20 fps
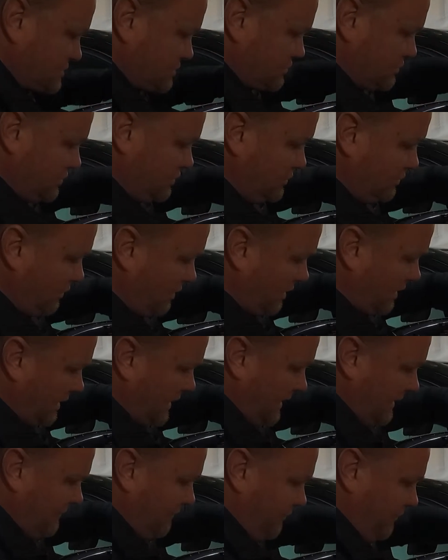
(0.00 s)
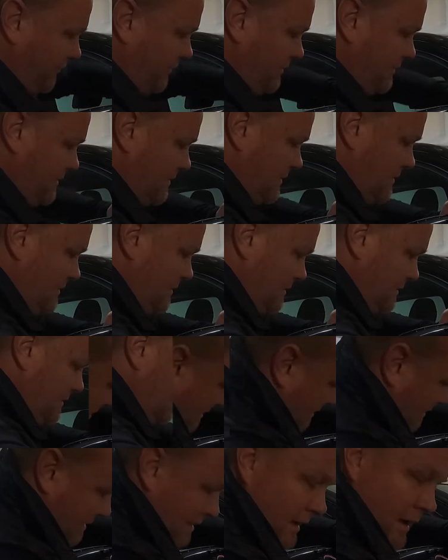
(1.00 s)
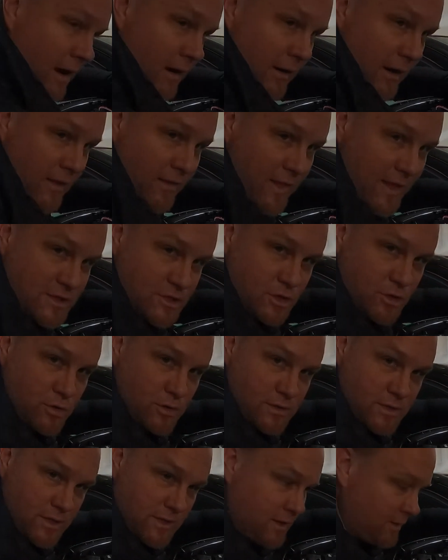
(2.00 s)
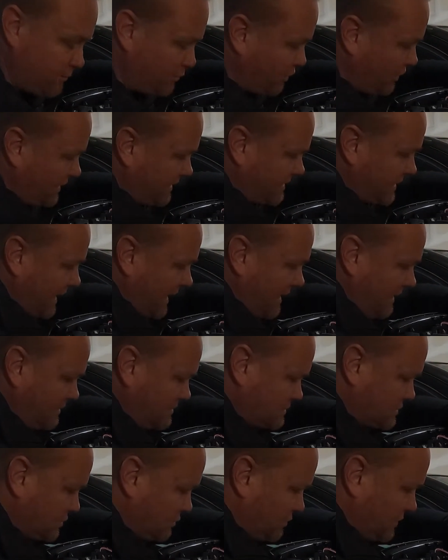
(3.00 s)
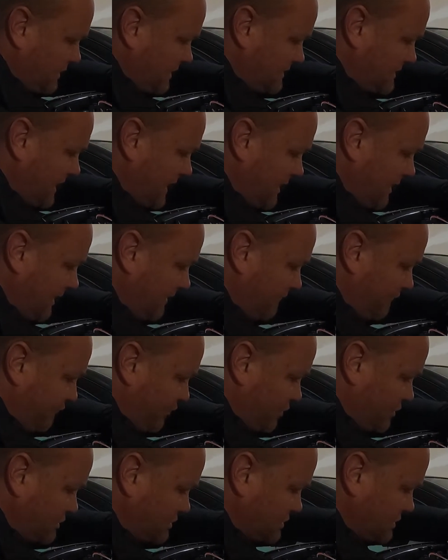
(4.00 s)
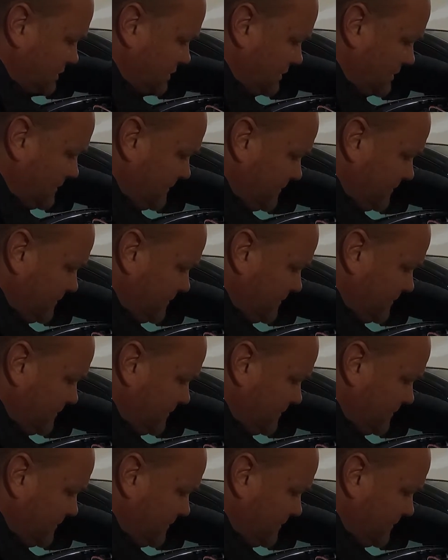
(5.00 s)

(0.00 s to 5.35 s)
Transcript: screw off. All right, that screw's in there pretty tight, so we'll get that off first.